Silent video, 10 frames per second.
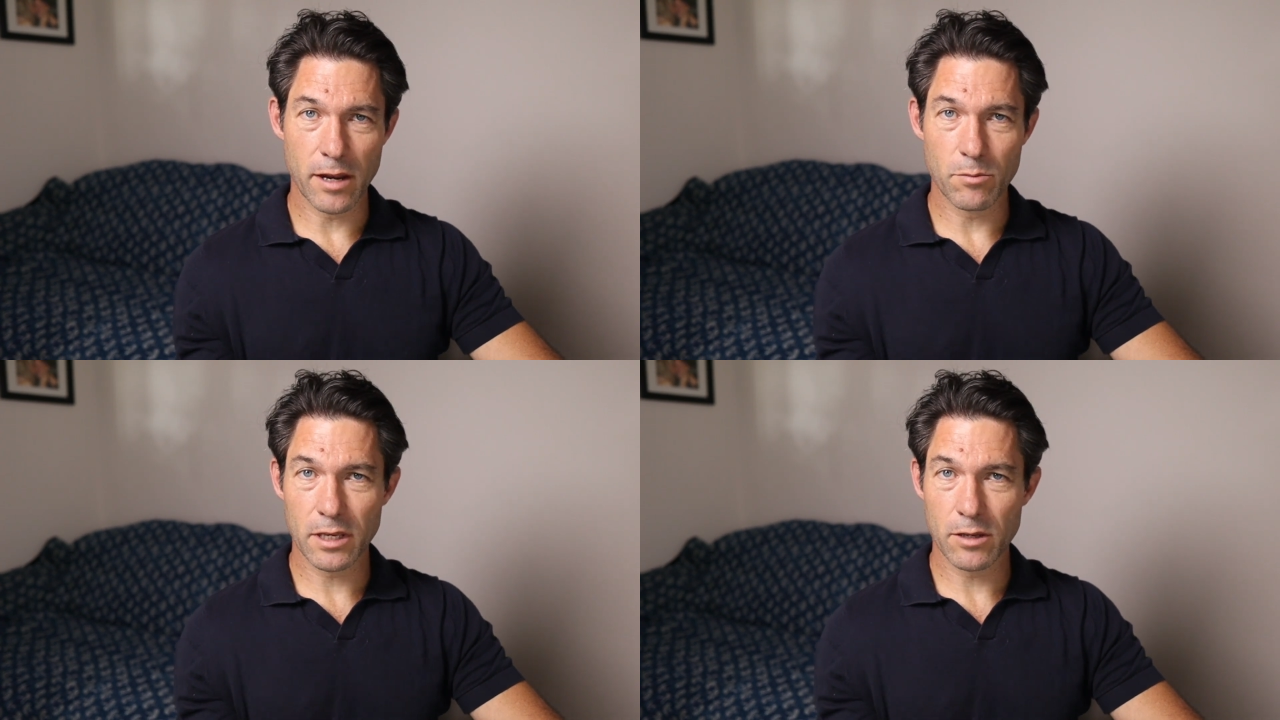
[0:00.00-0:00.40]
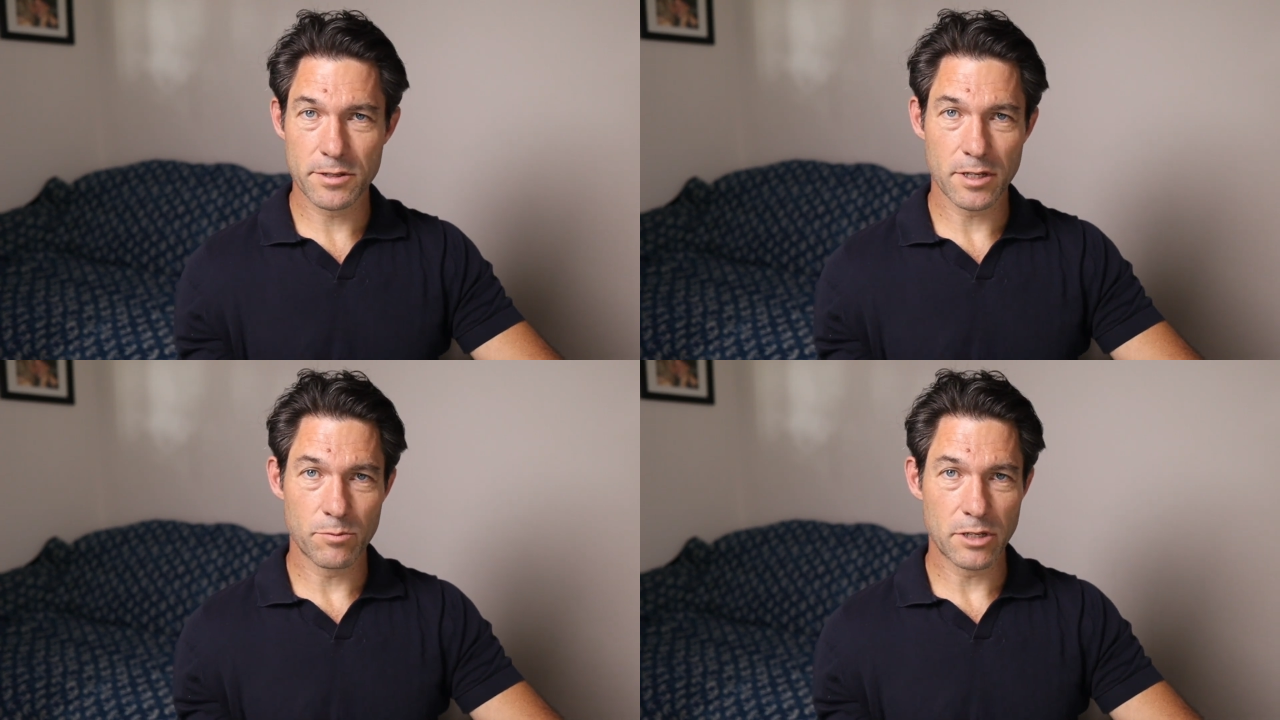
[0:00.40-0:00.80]

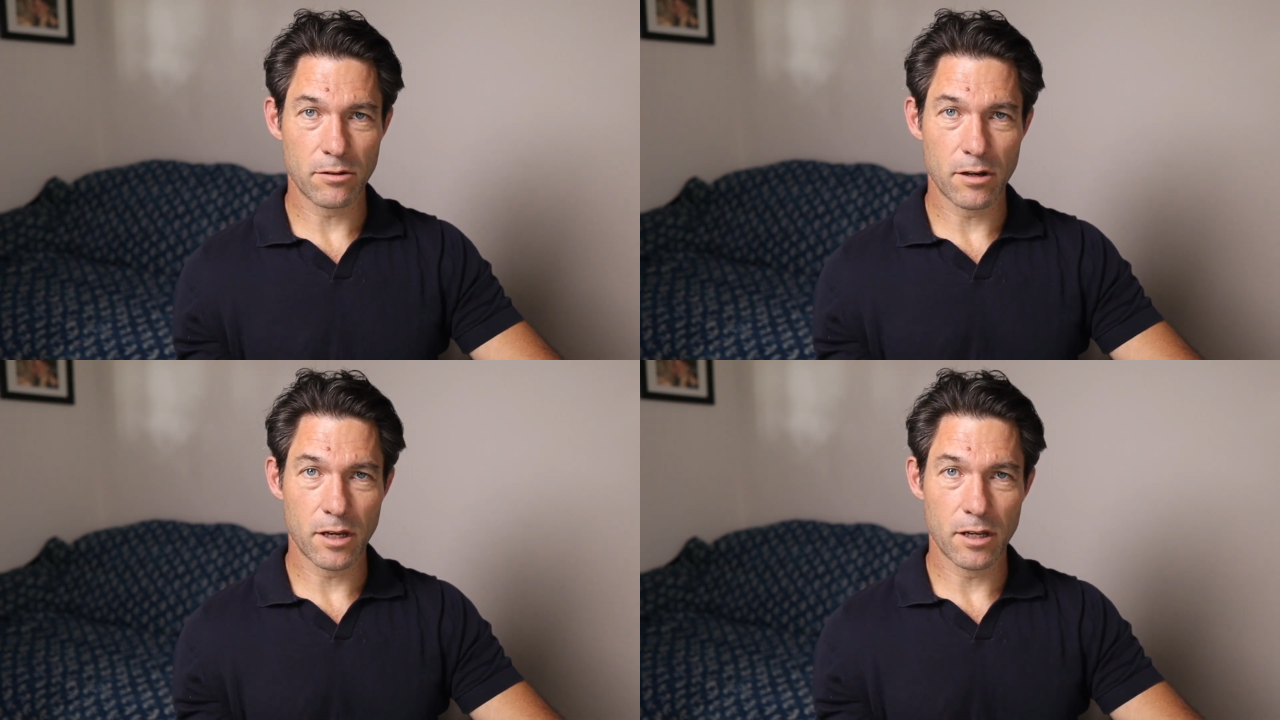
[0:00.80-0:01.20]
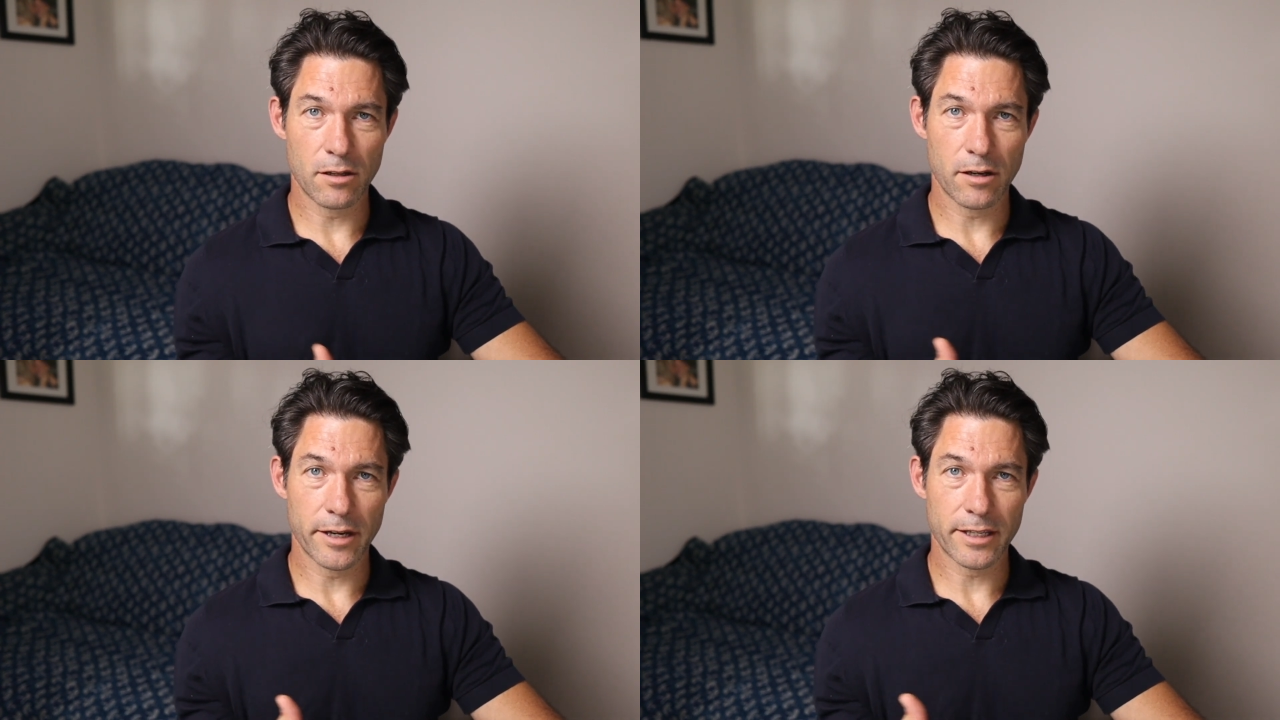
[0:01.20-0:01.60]
ambiguous subject line
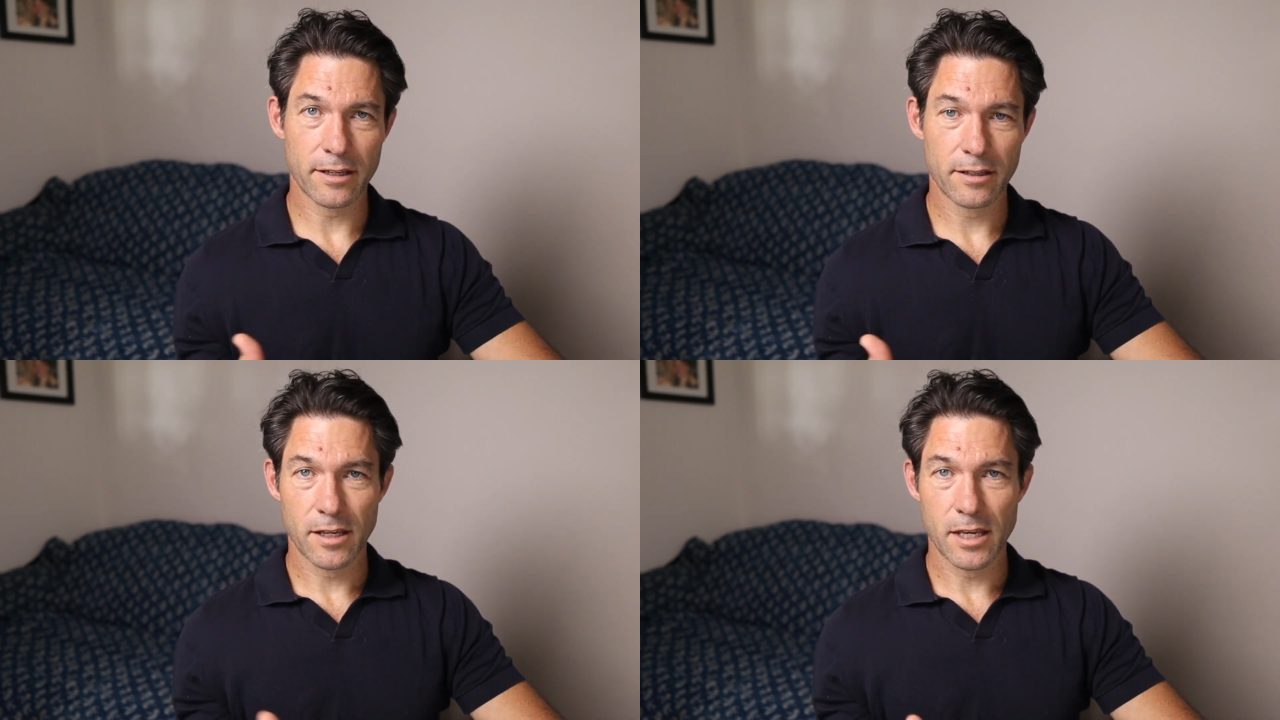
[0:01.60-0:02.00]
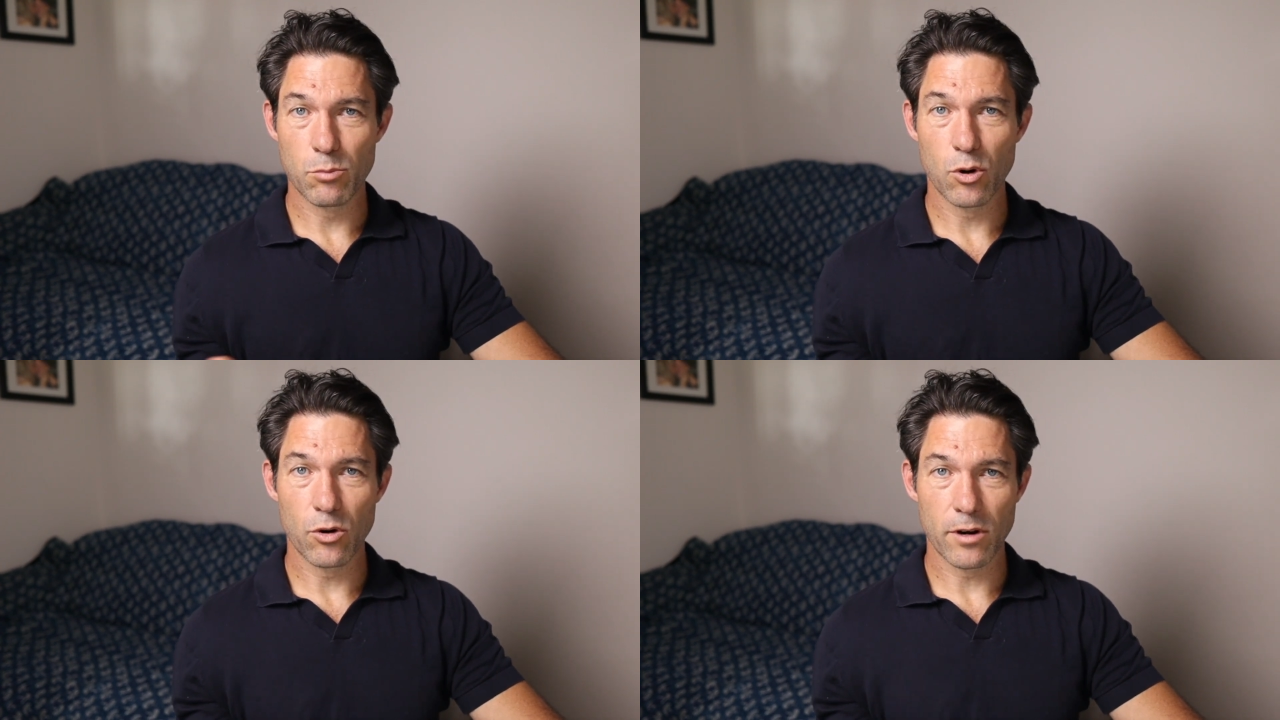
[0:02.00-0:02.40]
like
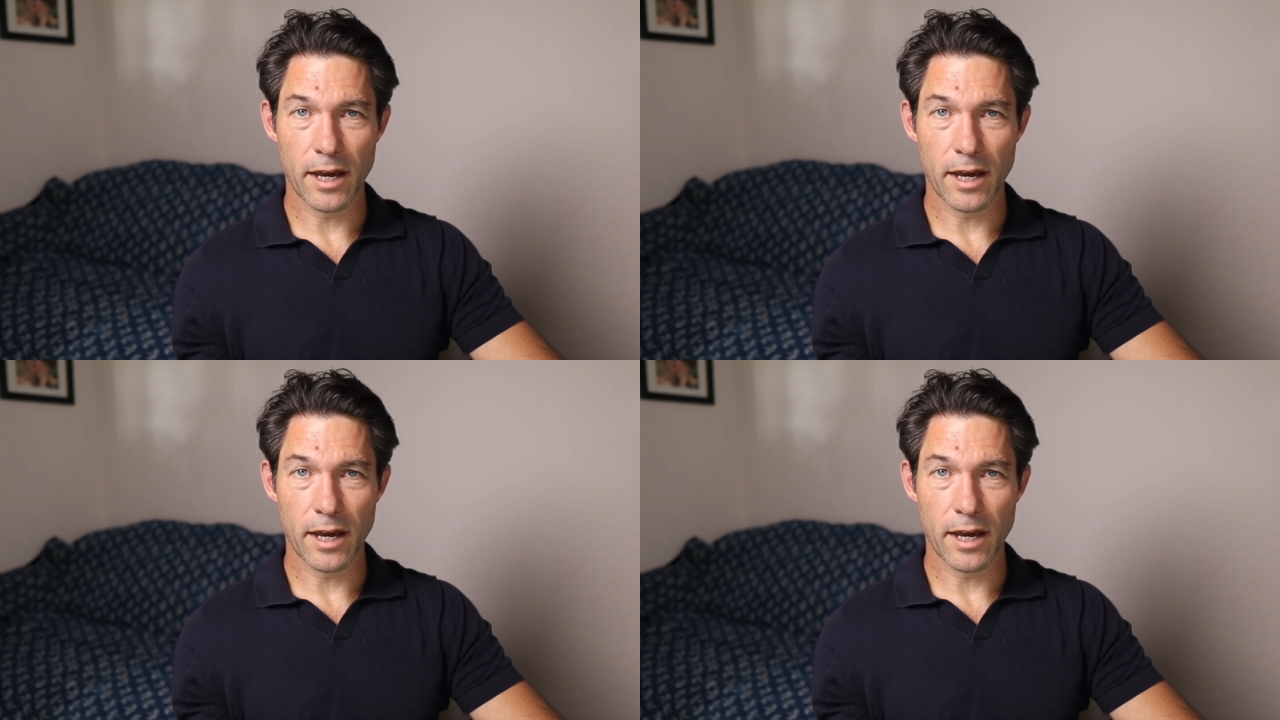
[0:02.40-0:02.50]
important